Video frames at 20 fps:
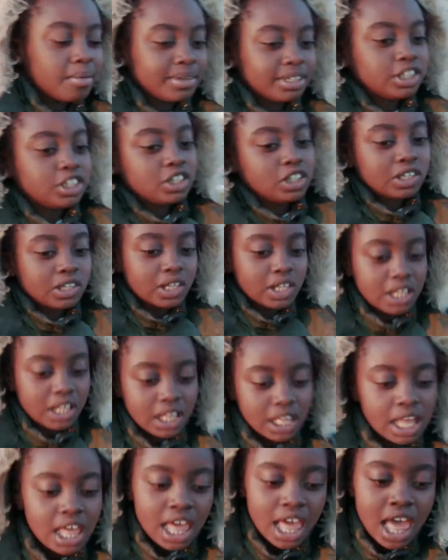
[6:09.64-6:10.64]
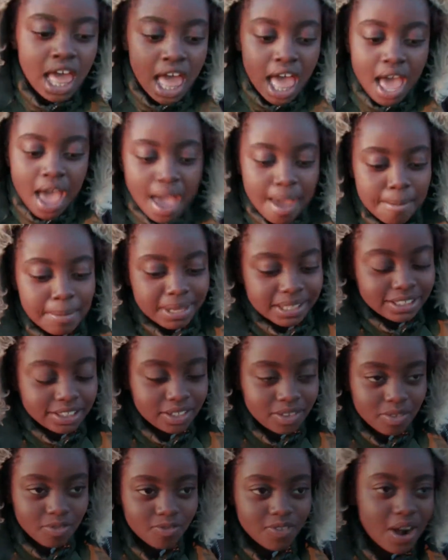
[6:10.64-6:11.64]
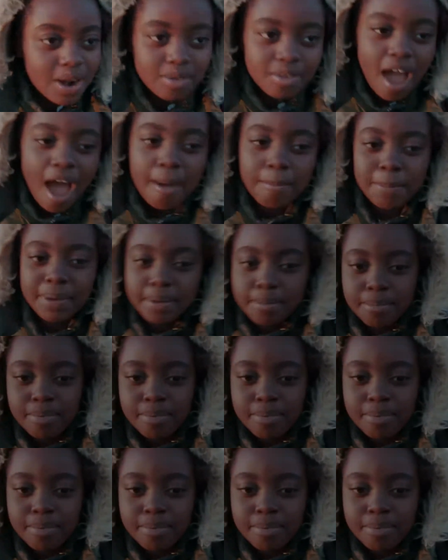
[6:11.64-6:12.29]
makes you very happy and